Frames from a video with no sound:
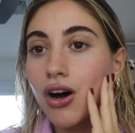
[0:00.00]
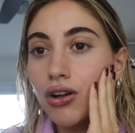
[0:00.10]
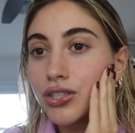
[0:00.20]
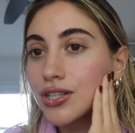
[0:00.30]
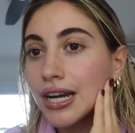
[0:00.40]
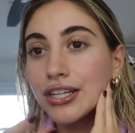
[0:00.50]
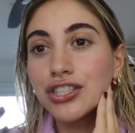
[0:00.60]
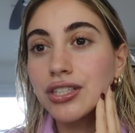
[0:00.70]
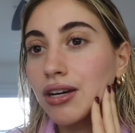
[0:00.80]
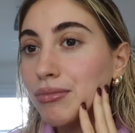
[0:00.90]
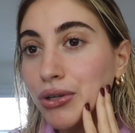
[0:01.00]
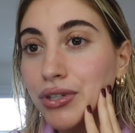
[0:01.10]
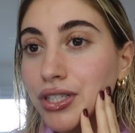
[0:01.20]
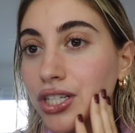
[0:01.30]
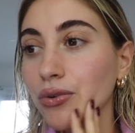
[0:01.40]
college that I just
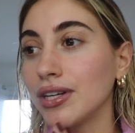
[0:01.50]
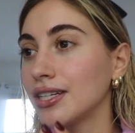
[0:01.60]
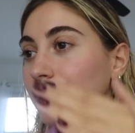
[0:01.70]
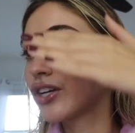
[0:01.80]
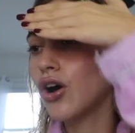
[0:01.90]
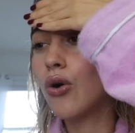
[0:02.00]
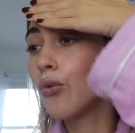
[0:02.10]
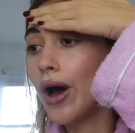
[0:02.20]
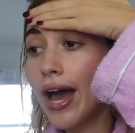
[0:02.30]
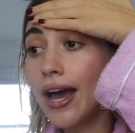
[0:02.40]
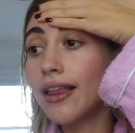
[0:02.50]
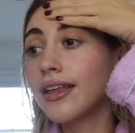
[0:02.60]
commuted to. I didn't go away.